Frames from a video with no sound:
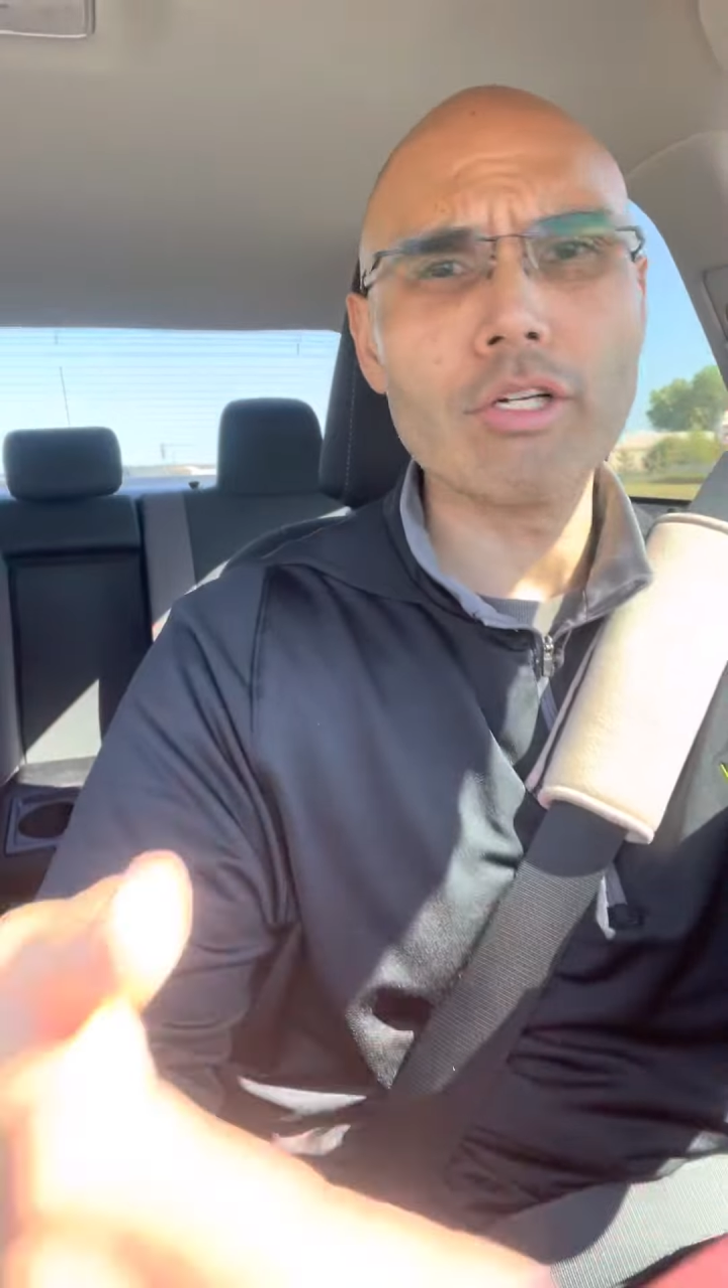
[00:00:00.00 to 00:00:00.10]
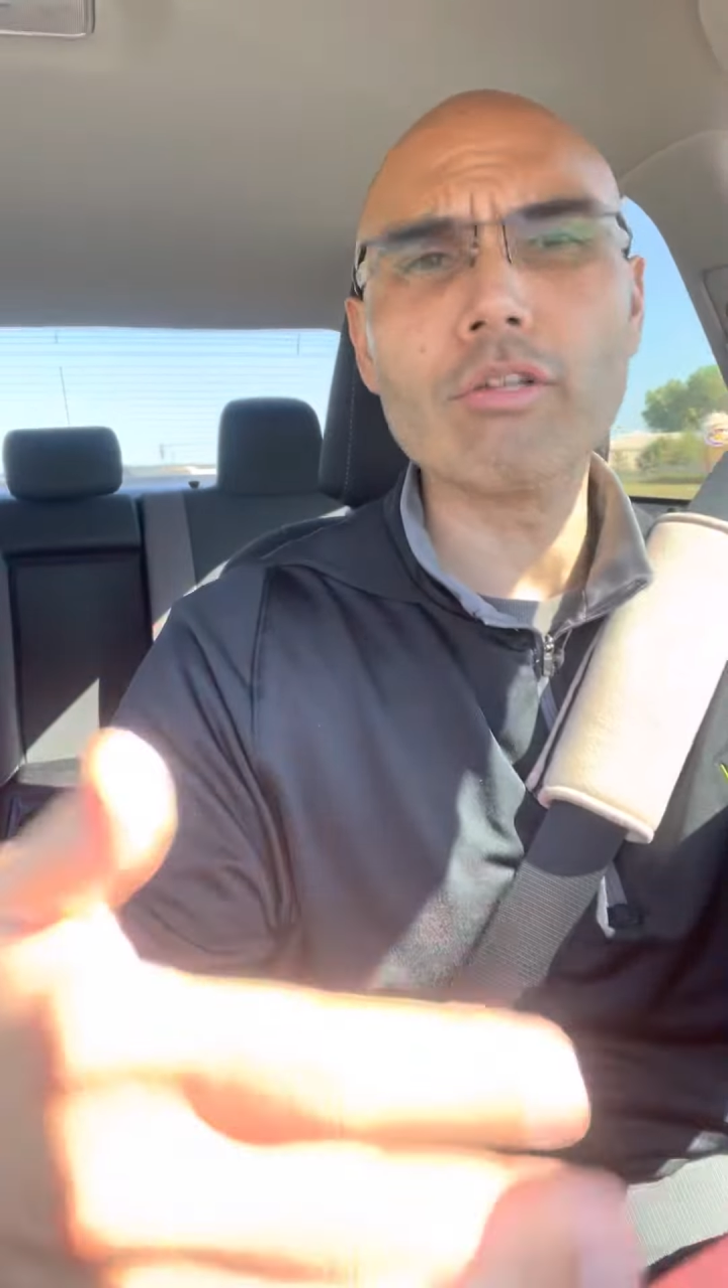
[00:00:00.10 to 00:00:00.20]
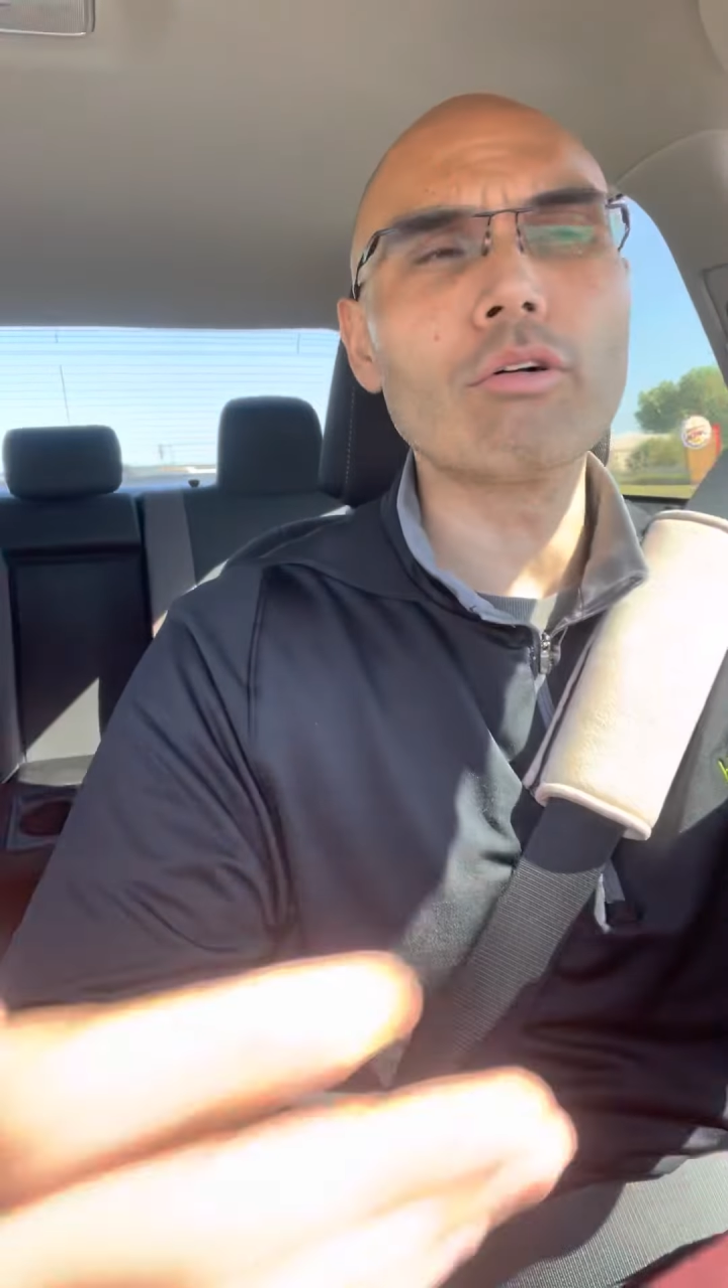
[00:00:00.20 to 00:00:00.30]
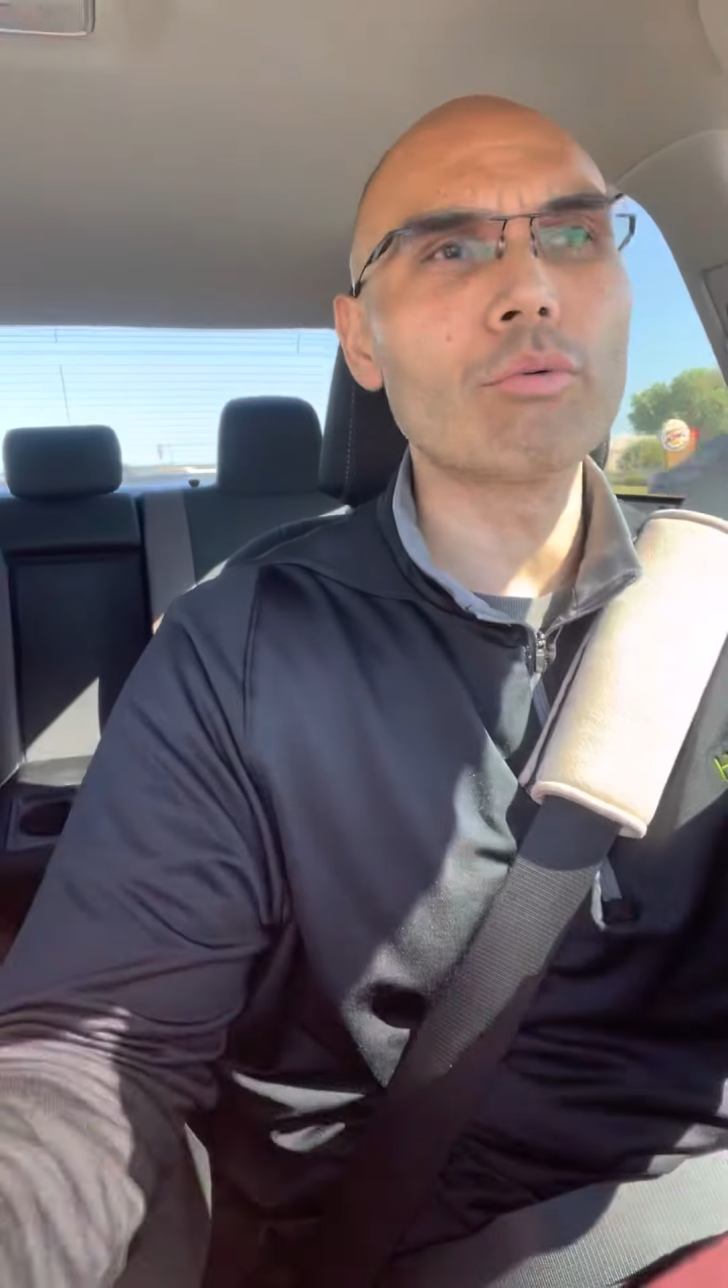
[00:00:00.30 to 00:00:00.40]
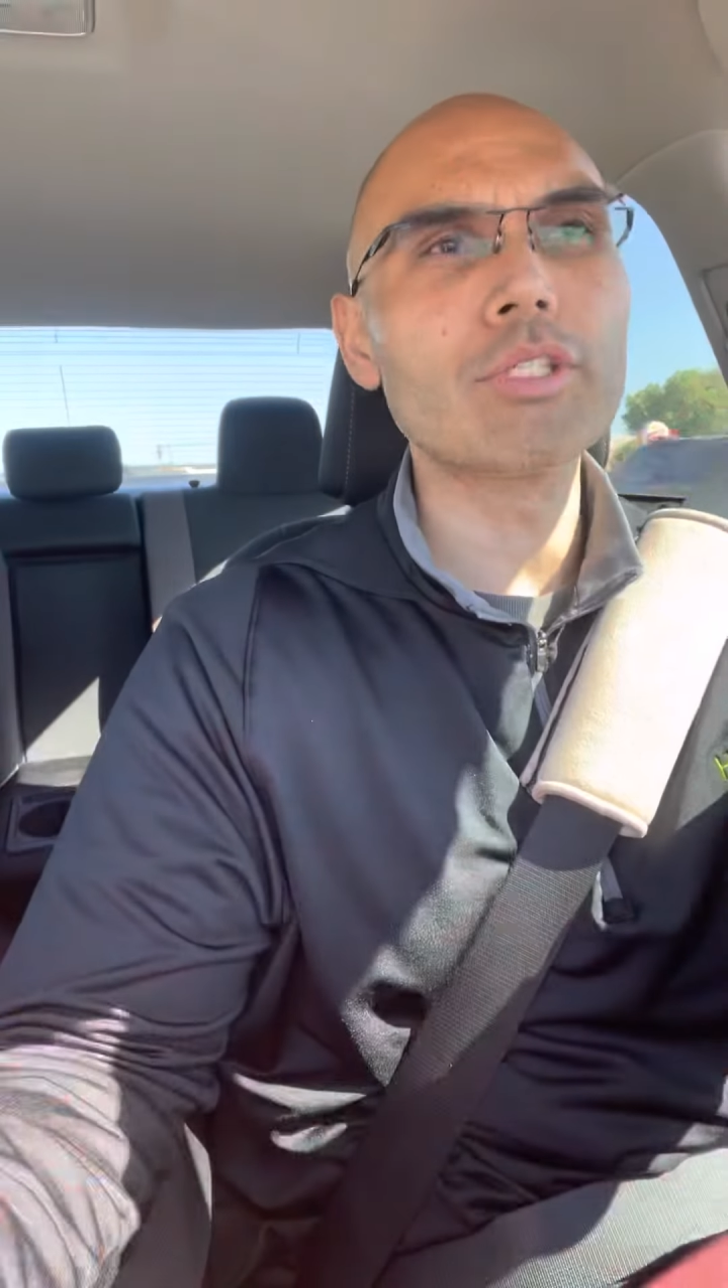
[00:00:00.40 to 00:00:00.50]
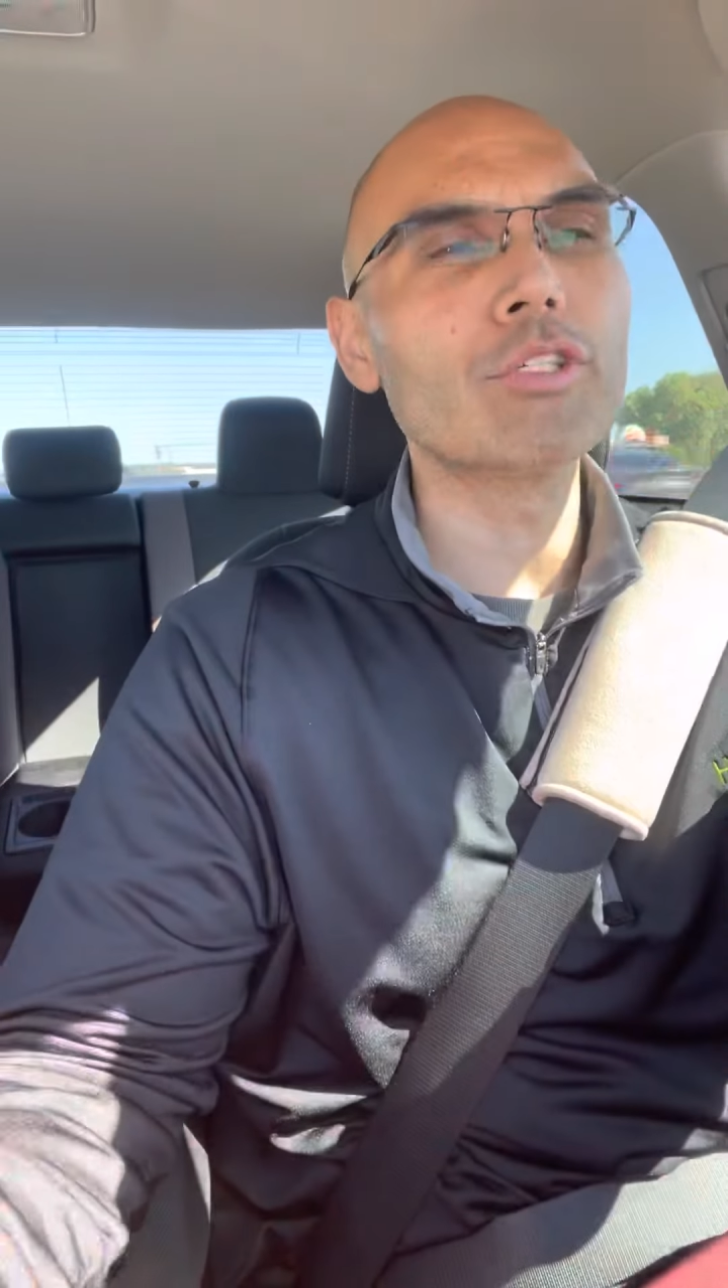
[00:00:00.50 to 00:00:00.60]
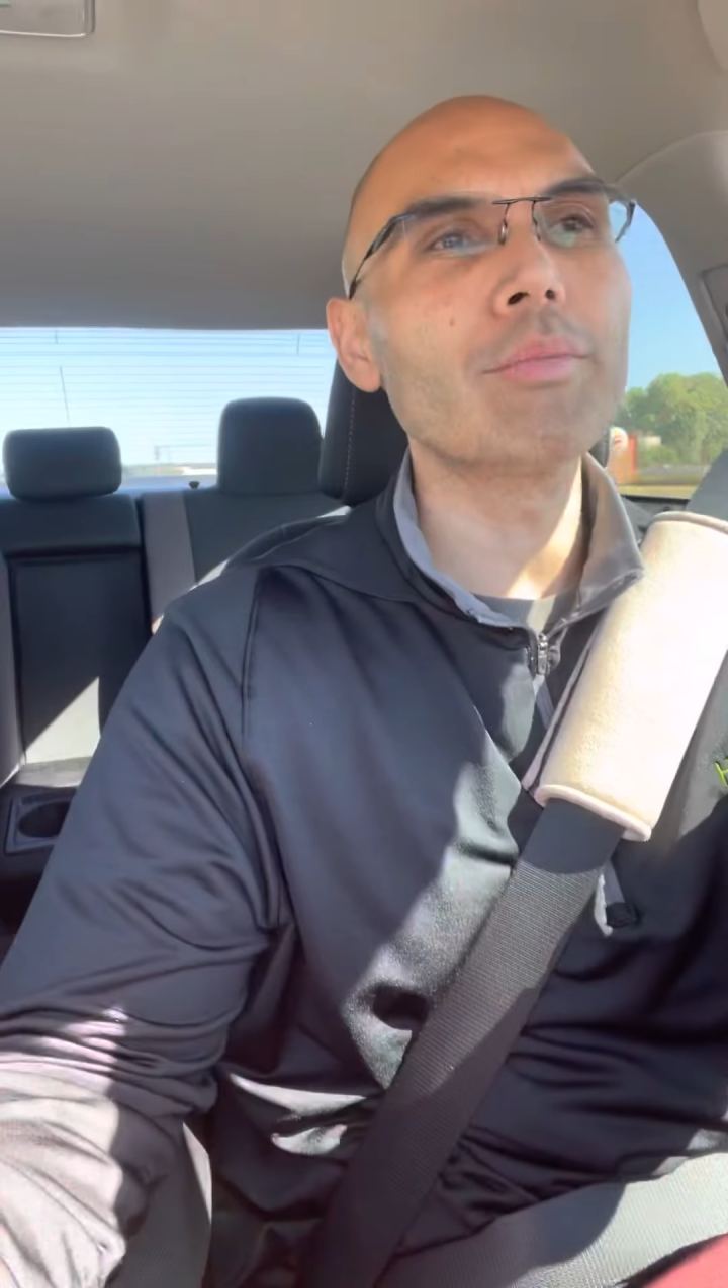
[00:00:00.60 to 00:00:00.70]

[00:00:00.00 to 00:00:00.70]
original